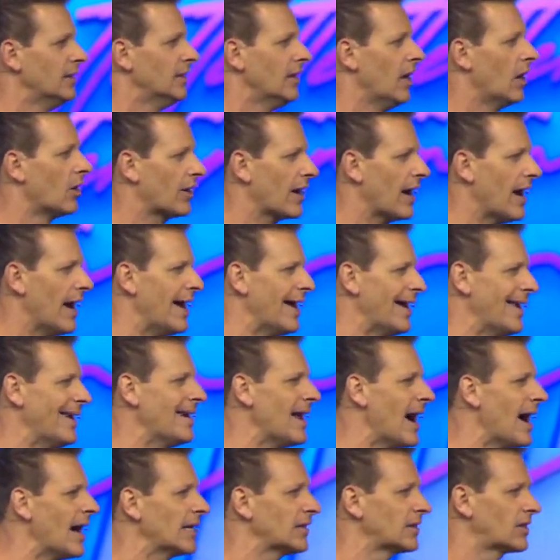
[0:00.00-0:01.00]
okay, at
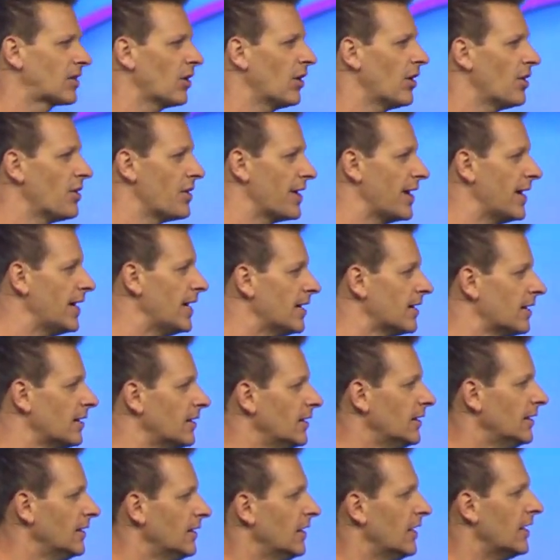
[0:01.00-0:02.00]
9:30
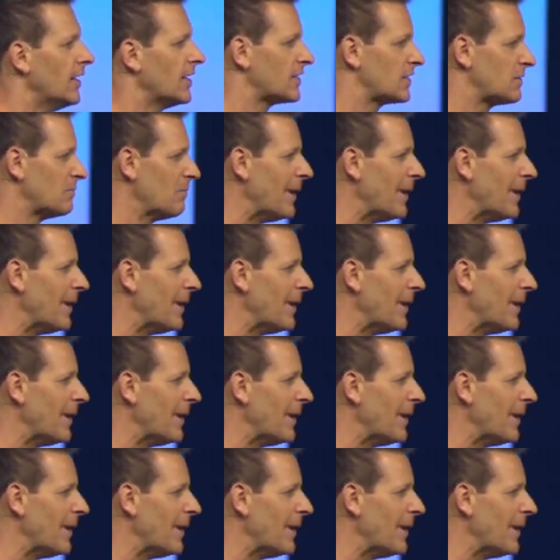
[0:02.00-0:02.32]
is